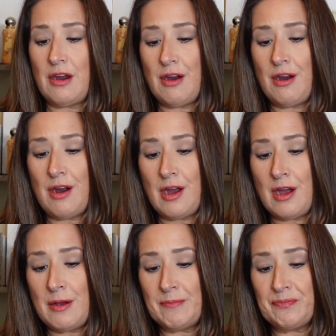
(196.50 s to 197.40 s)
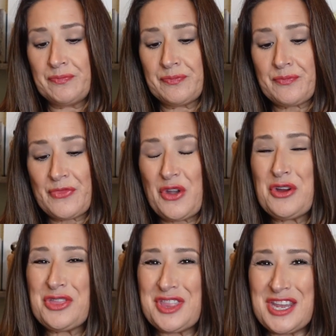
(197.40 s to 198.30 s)
um,
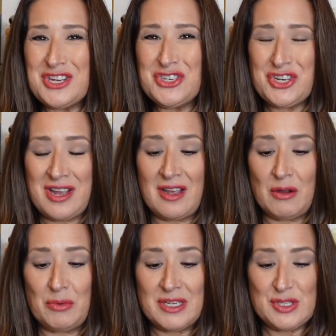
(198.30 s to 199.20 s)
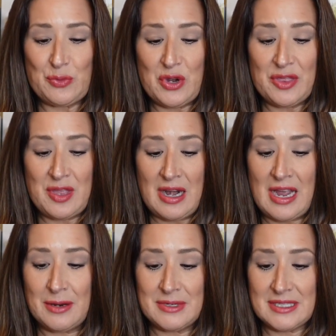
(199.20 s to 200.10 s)
Arethusa was one that
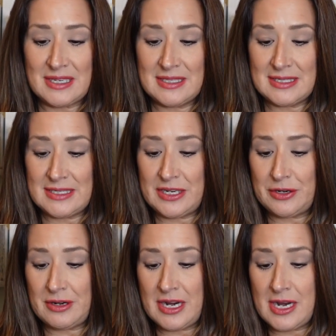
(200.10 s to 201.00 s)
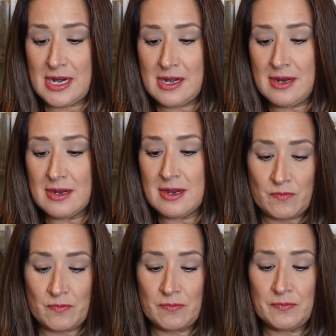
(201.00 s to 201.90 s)
I was considering.
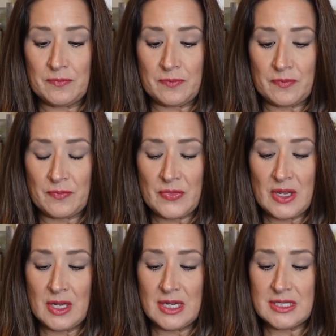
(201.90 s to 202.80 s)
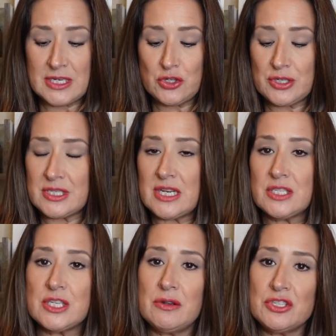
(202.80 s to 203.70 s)
Hmm, that's
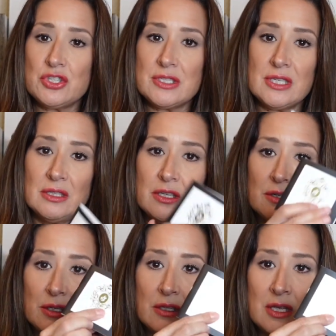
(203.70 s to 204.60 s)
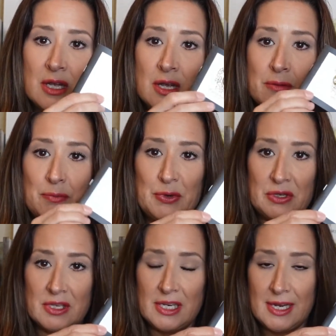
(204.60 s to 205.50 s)
interesting. So it's just a little
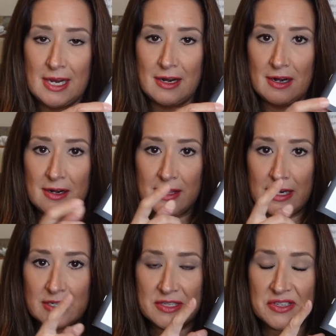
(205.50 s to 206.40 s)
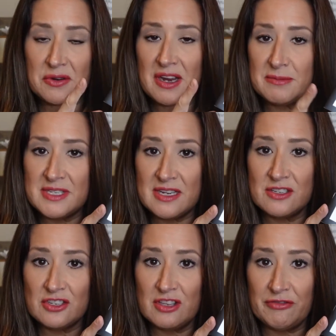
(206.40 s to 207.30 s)
booklet here that describes
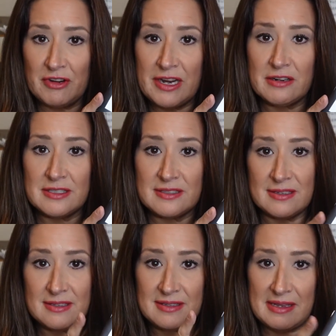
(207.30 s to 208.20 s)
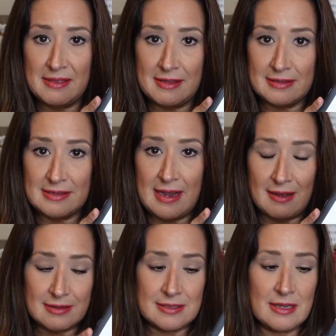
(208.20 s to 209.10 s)
each of the fragrances in this
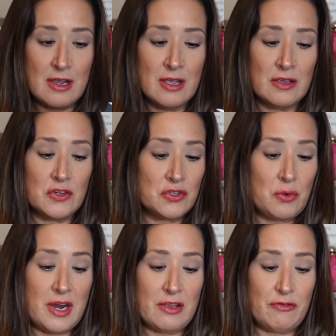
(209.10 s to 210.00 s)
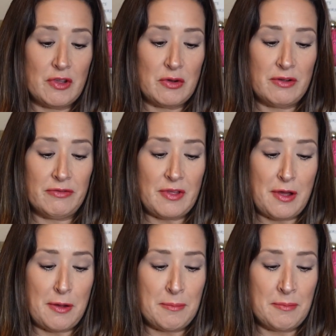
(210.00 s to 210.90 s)
house. There's quite a few of
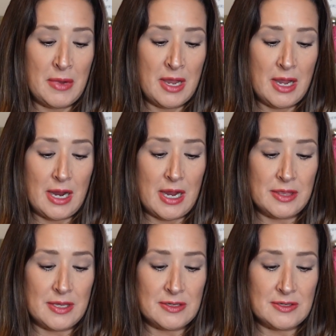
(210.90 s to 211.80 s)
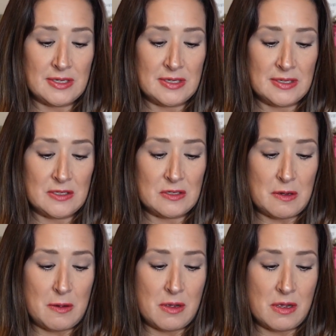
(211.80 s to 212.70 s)
them. And this is
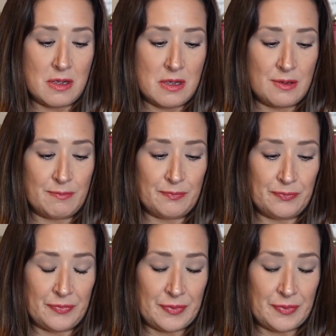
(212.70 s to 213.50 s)
um,